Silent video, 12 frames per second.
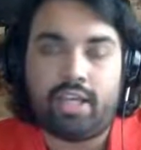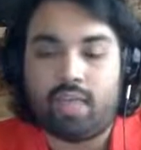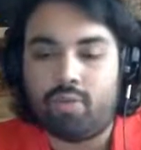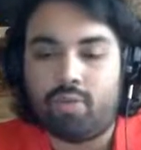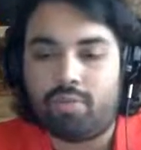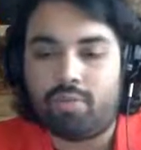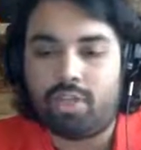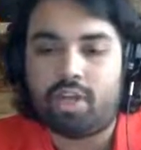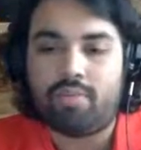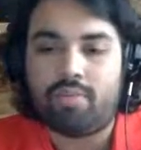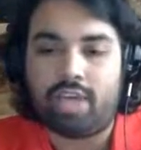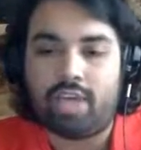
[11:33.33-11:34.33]
again, we're going to be
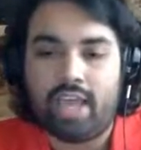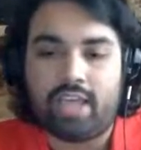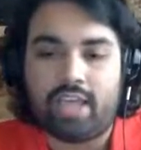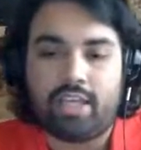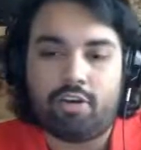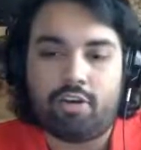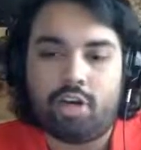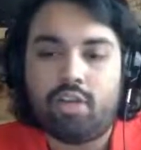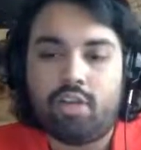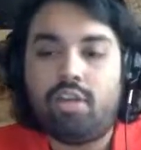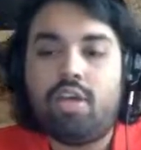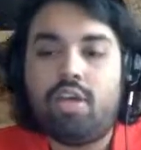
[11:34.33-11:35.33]
talking about CAN later
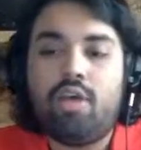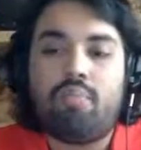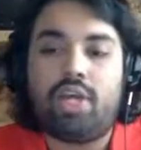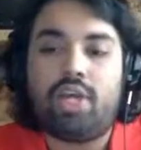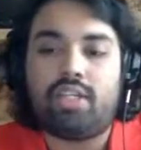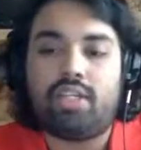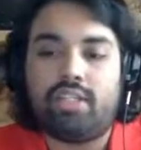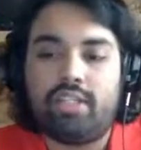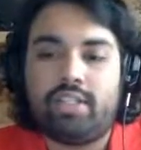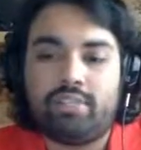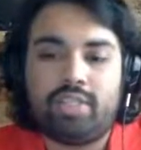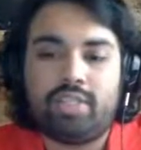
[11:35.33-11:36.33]
on. But
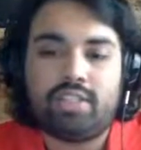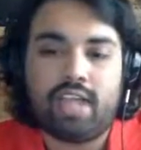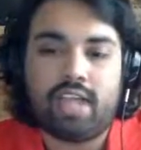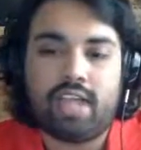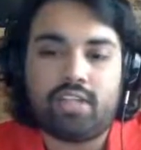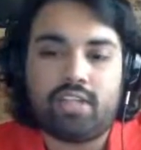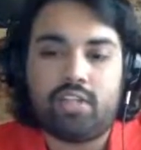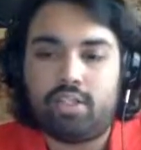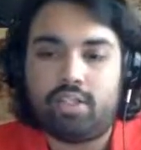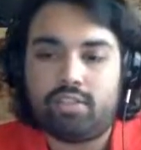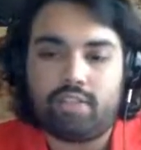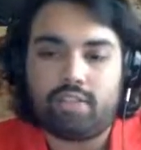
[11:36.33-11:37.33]
this means that,
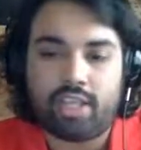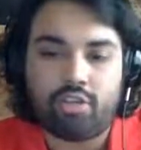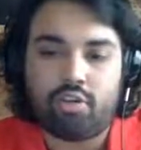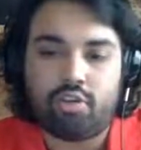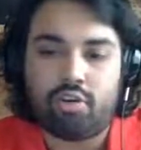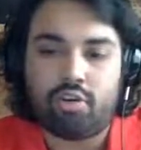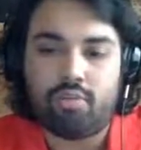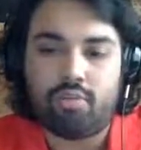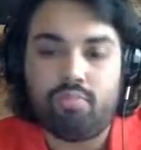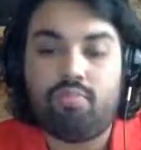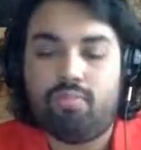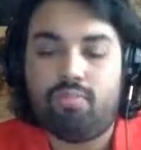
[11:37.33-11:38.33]
like your
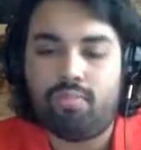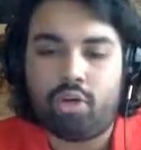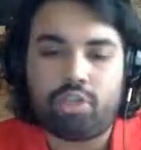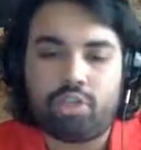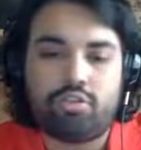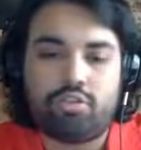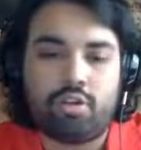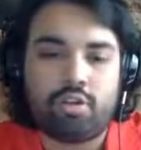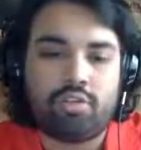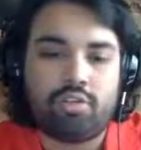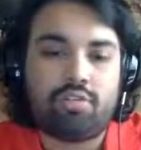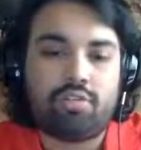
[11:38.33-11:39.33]
motor
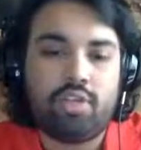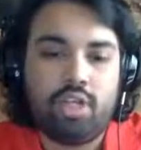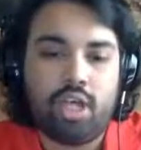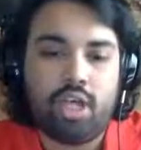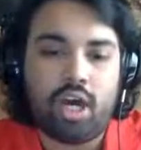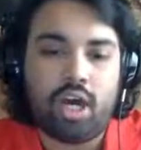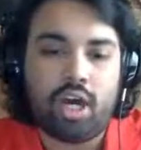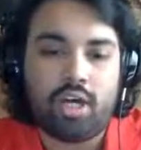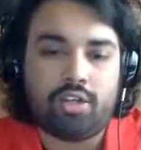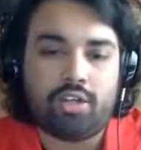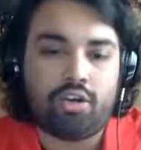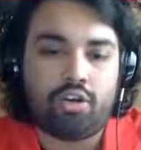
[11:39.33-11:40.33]
controllers,
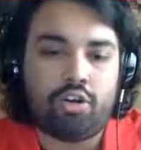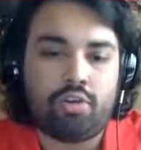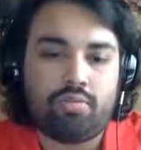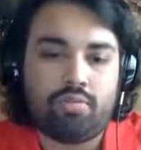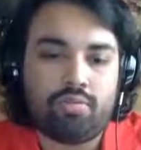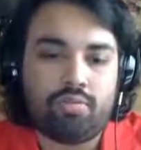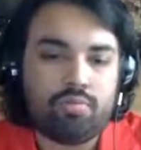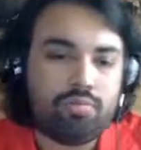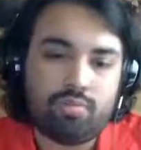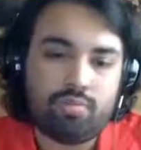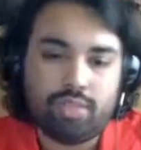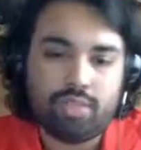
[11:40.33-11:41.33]
your
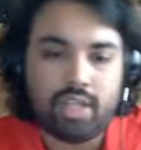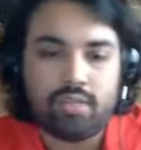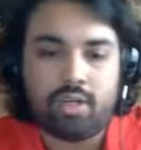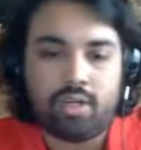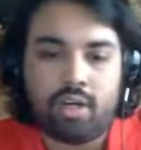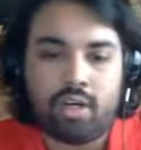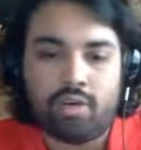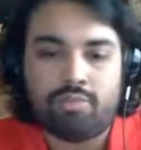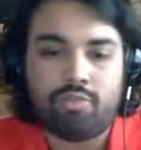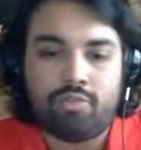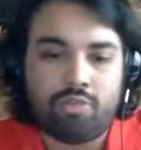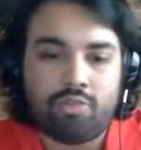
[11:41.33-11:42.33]

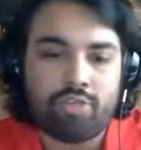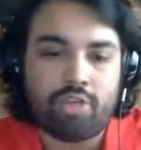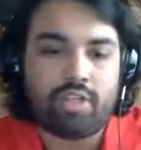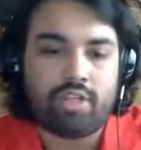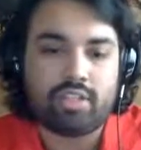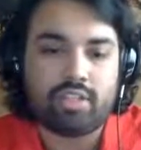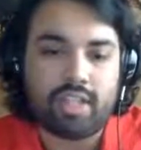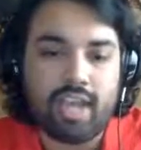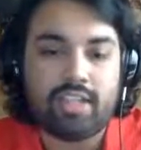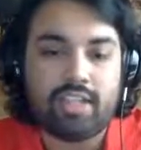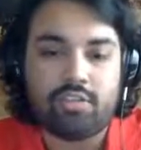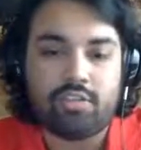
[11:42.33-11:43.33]
RoboRIO, things like
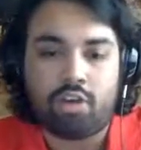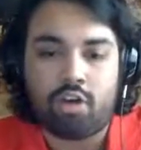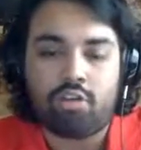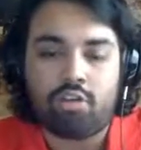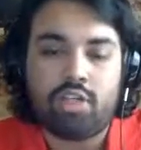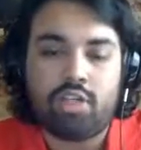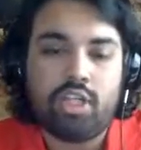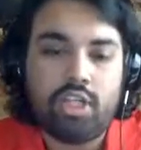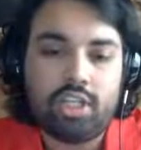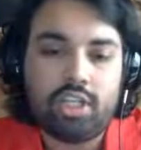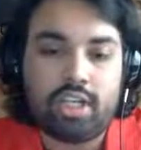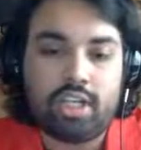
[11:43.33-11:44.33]
that, this is all
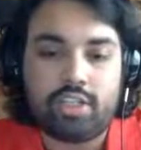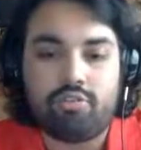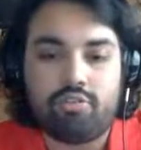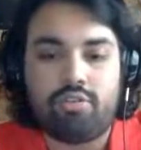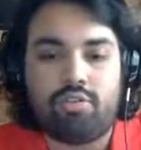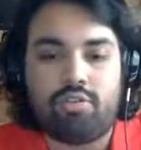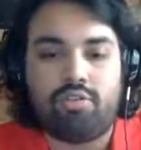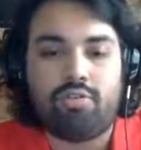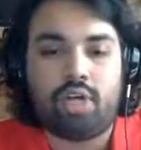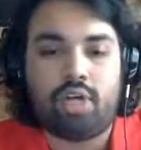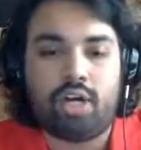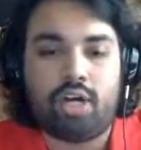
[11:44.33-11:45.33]
connected
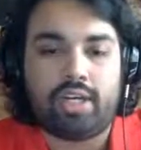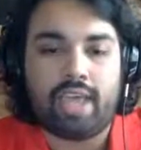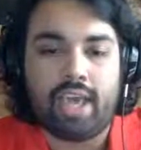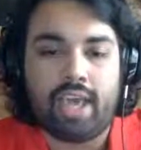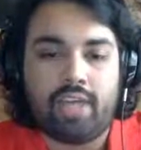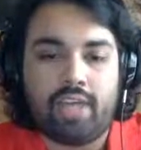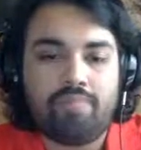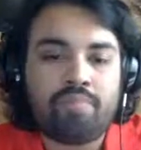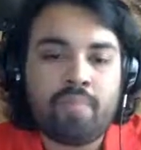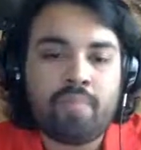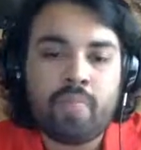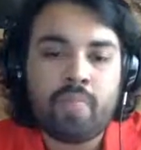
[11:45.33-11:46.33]
to CAN.
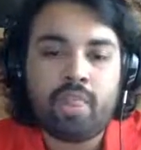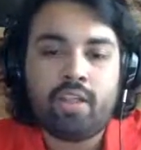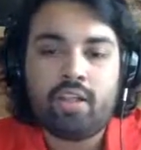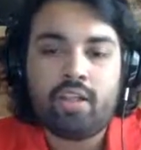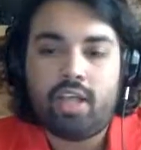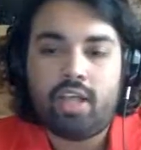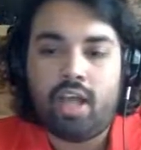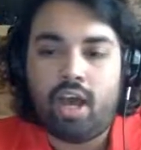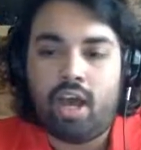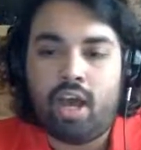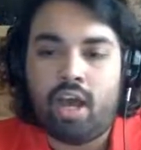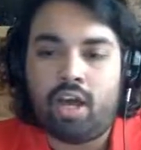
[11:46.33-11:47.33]

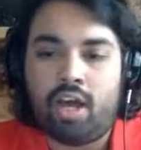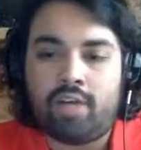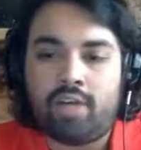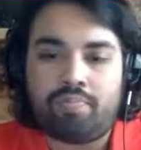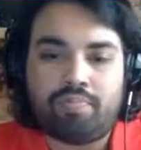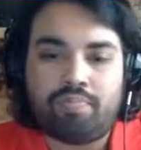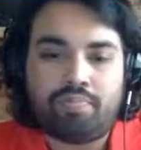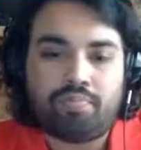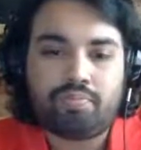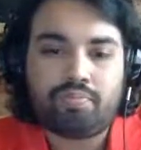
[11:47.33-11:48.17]
Um,